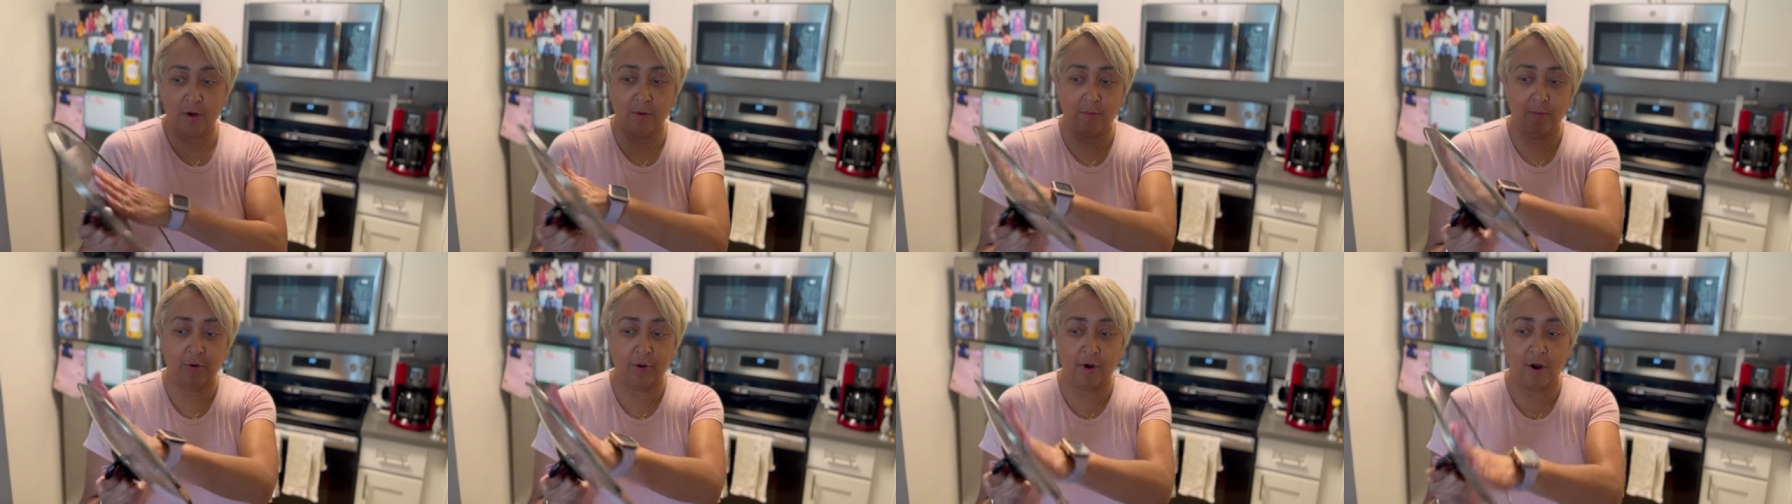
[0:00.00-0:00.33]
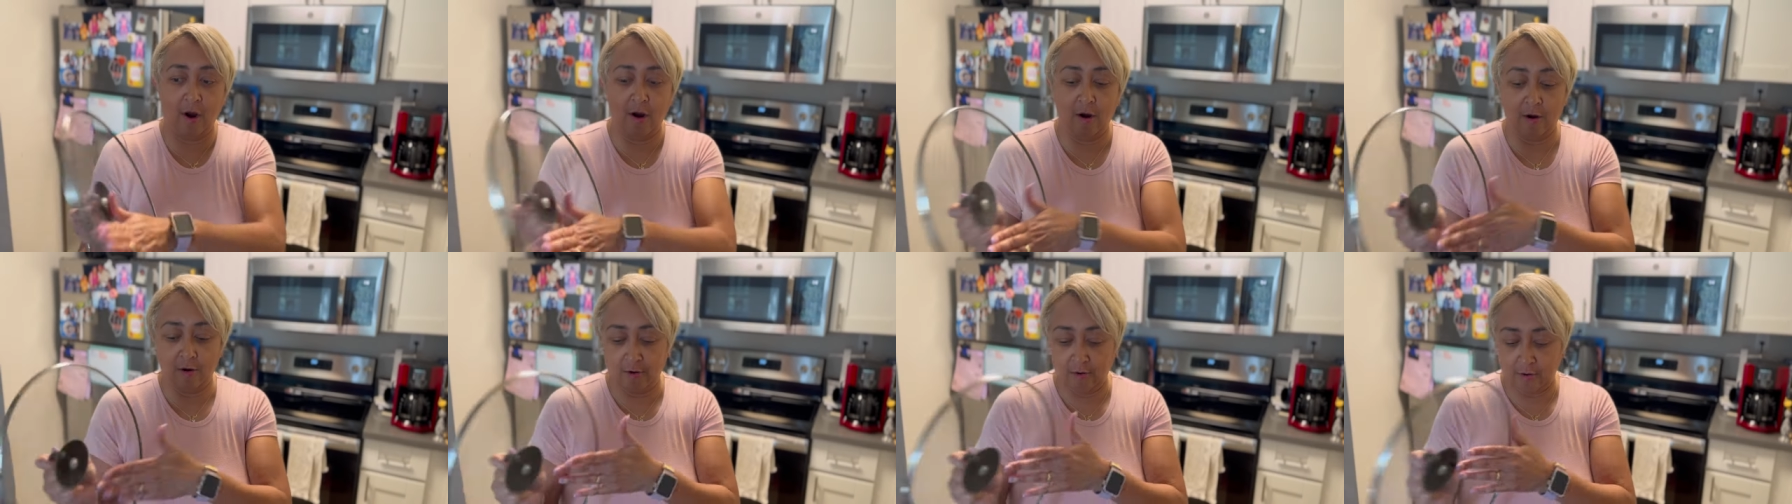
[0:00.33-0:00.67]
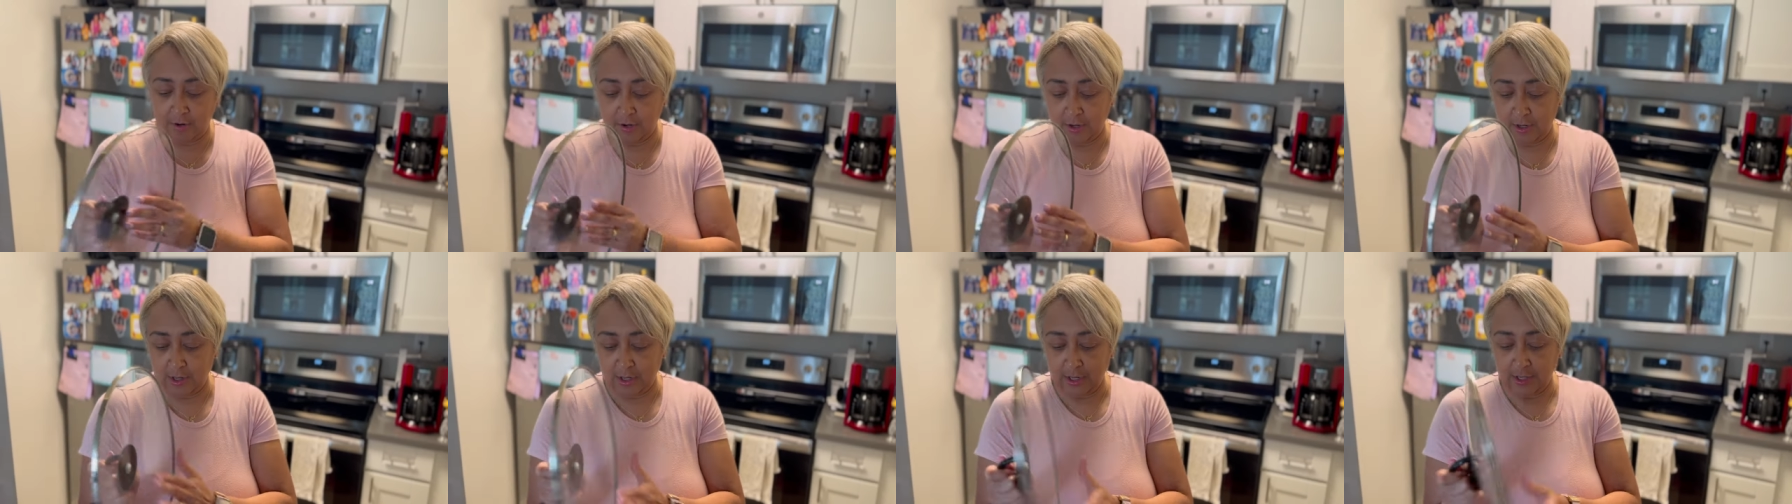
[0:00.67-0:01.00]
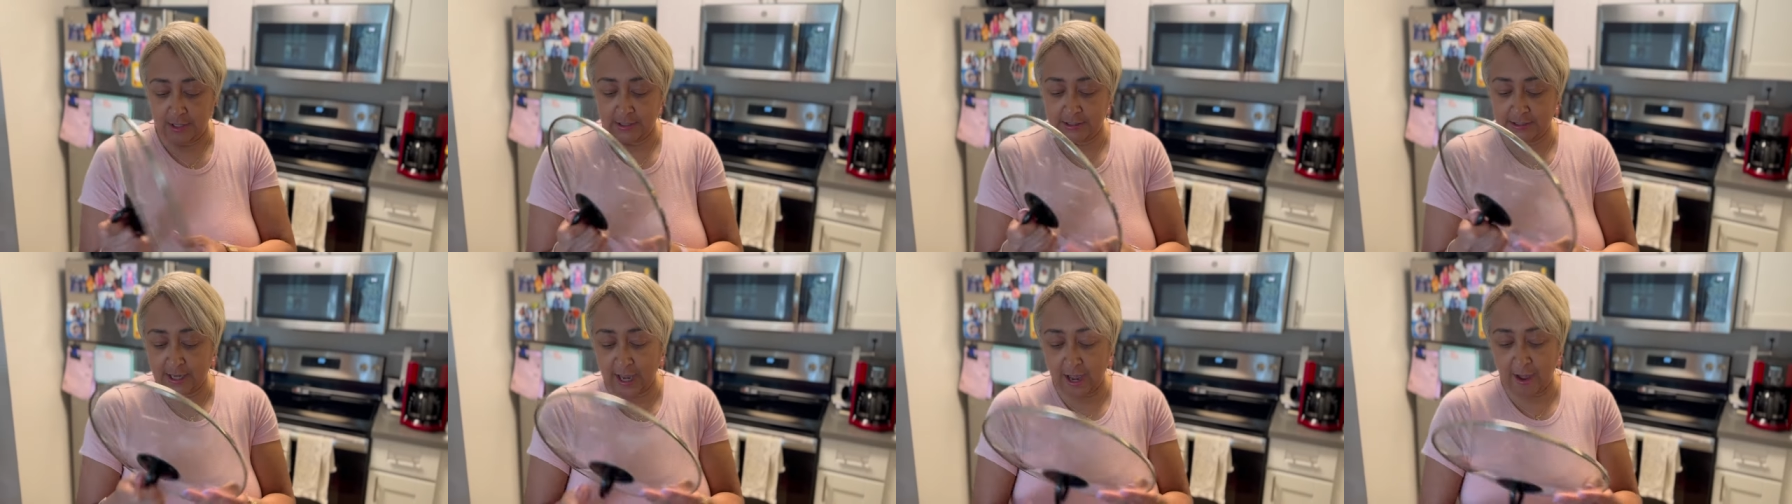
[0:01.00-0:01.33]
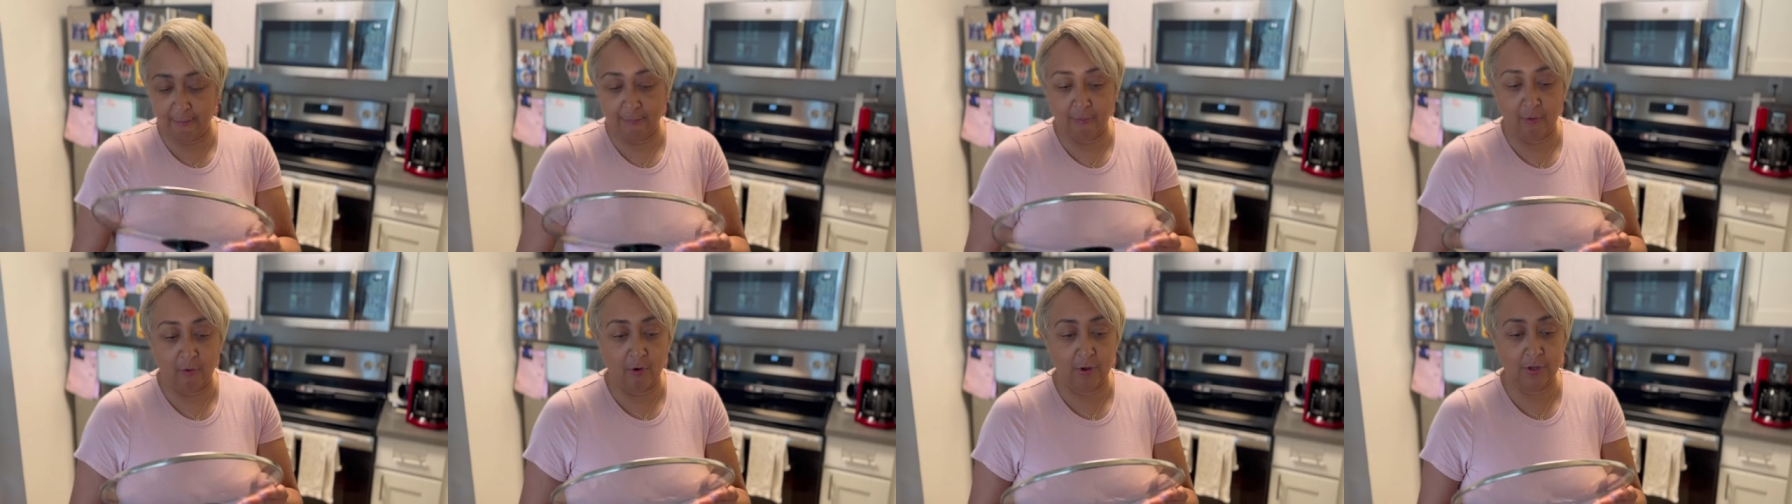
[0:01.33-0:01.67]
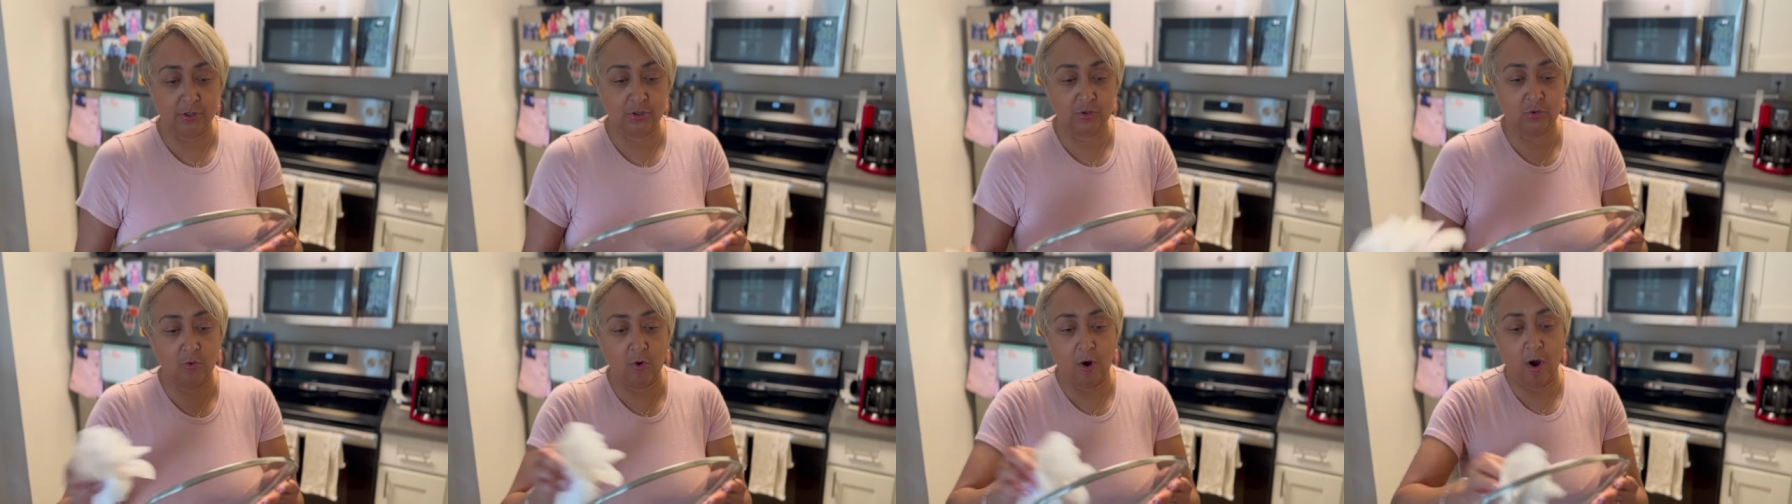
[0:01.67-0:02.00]
to put our top
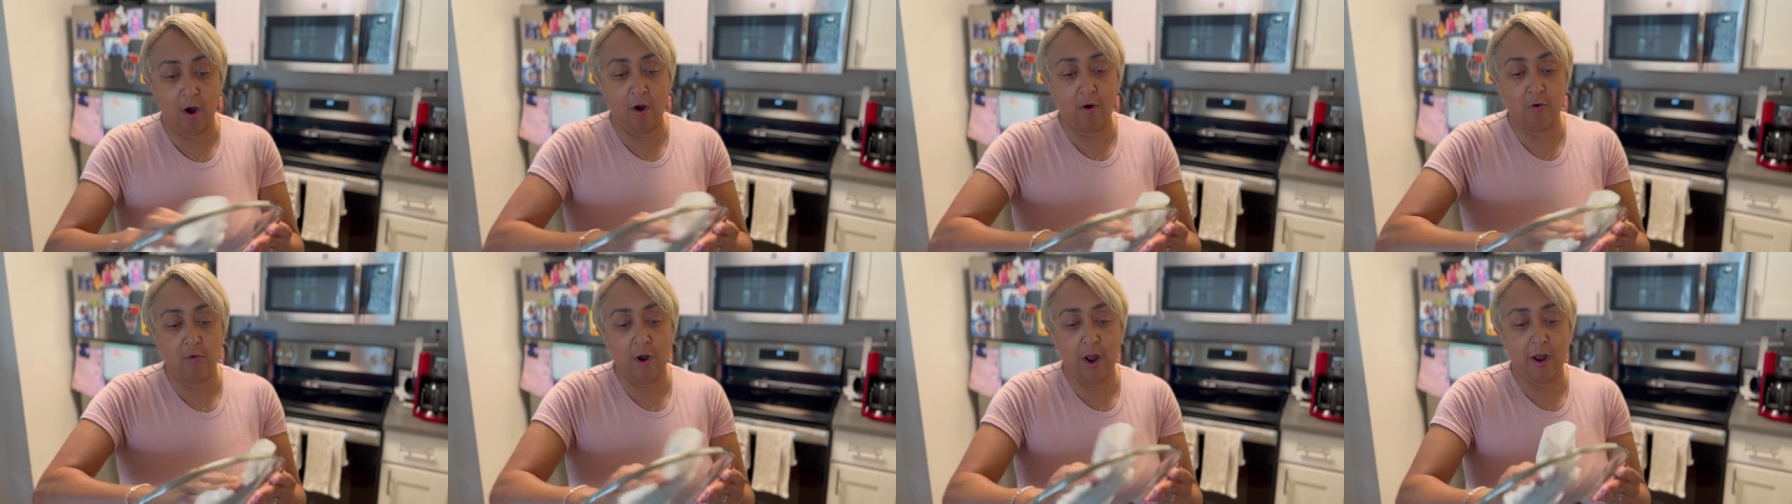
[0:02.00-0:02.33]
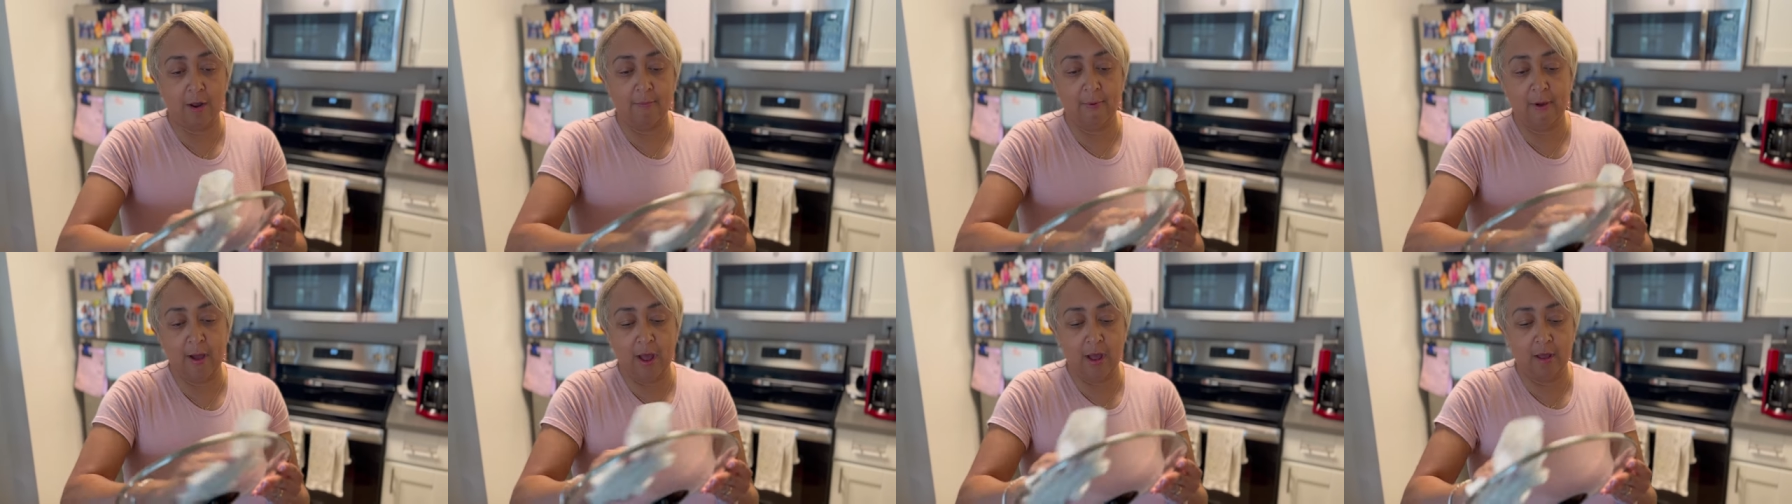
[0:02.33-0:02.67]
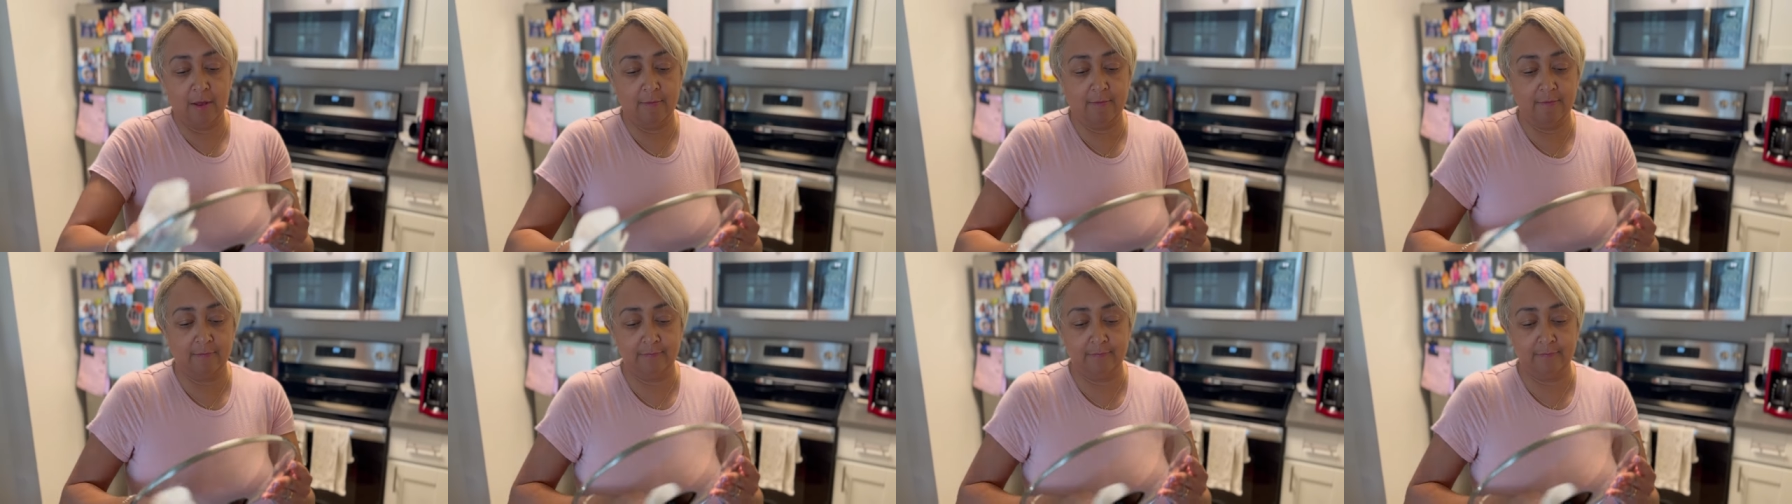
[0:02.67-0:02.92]
onto our crock pot.